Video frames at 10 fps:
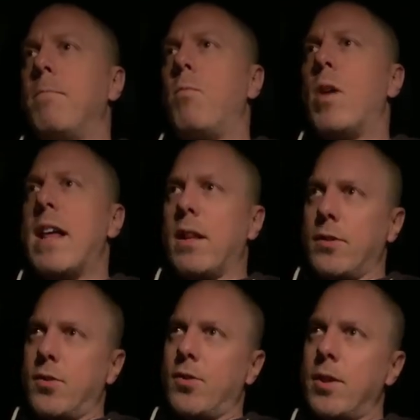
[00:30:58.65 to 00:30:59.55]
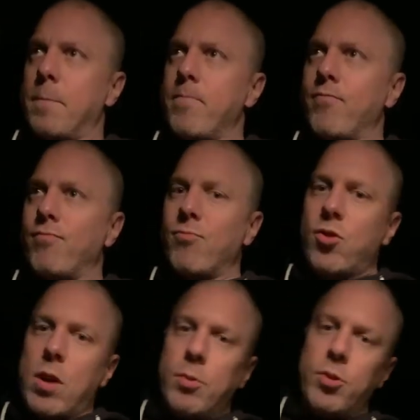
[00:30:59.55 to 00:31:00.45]
what else.
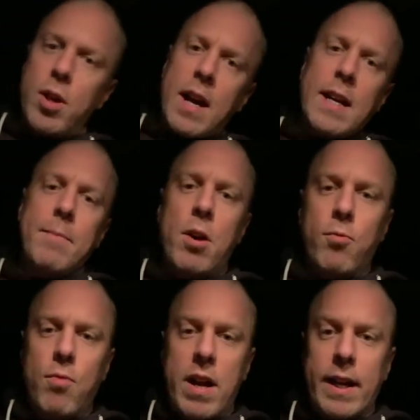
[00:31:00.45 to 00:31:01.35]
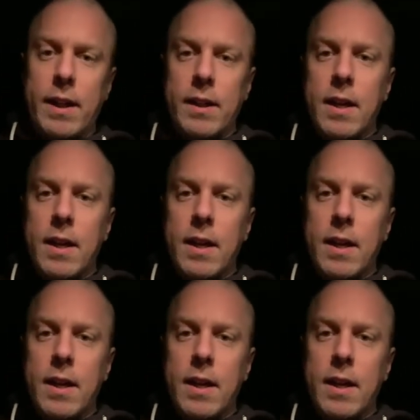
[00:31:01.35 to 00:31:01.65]
So I was talking about running.